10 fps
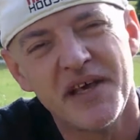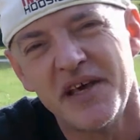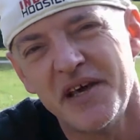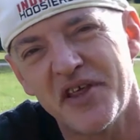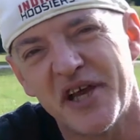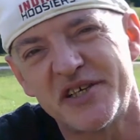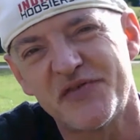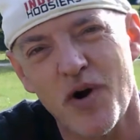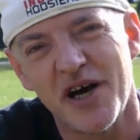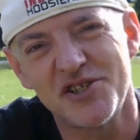Thanks for
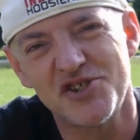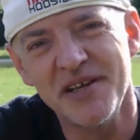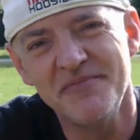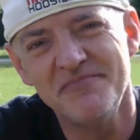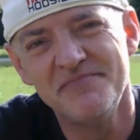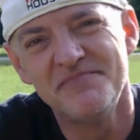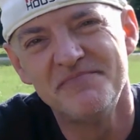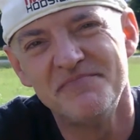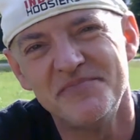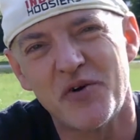watching.
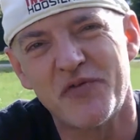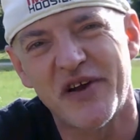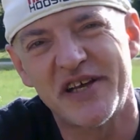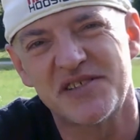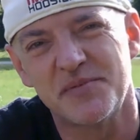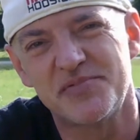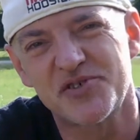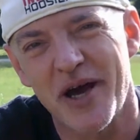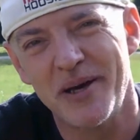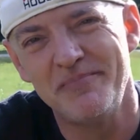Don't forget to
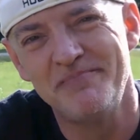subscribe,